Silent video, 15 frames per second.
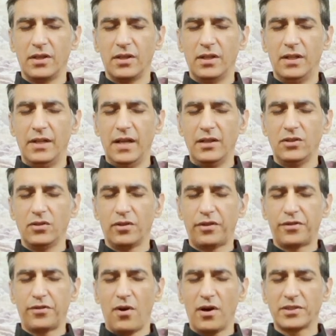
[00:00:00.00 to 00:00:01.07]
Let your
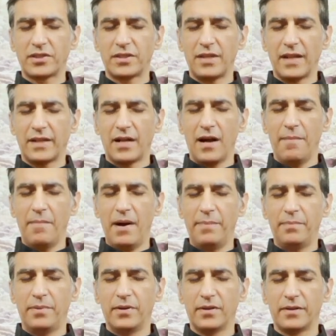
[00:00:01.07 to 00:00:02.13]
thoughts that come
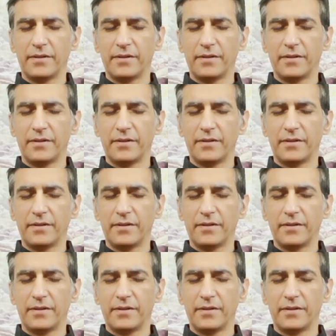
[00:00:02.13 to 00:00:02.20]
up